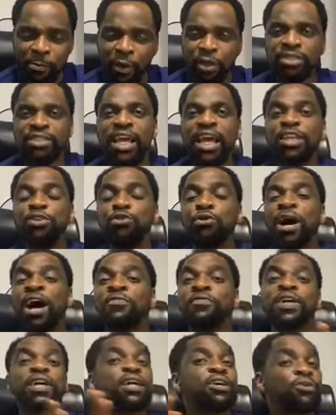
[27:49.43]
But then you
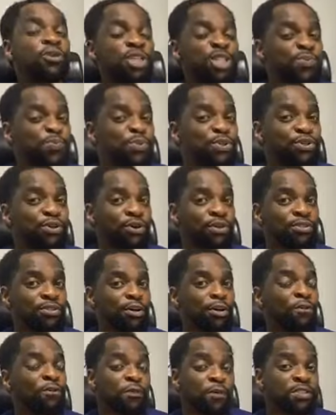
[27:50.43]
have a grace
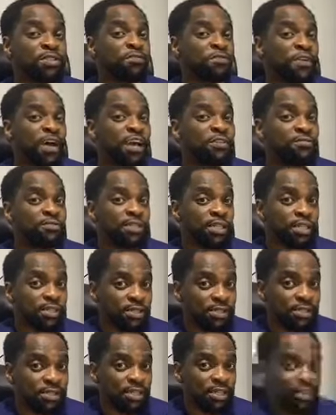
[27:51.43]
period of 45
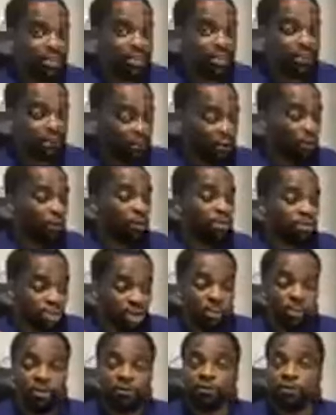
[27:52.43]
days, for which
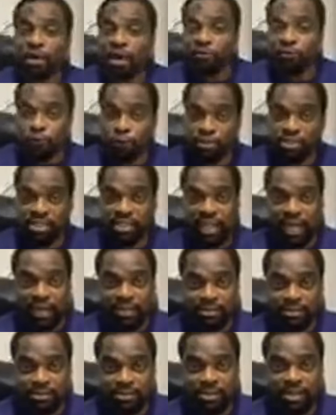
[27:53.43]
some of you have
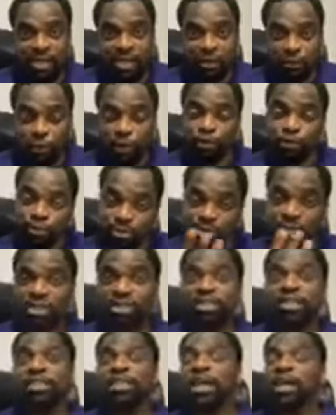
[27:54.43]
utilized. When you
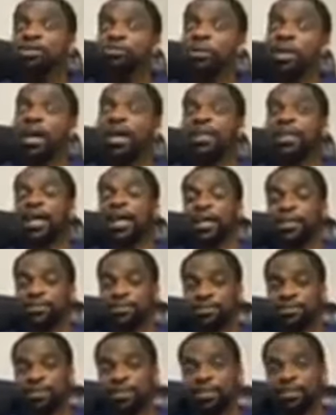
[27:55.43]
suddenly then
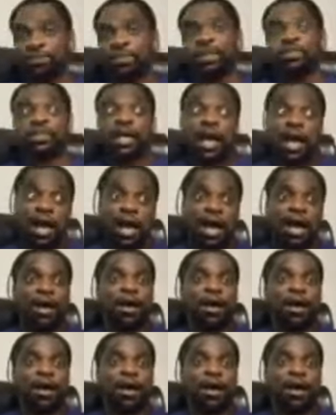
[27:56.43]
realize that,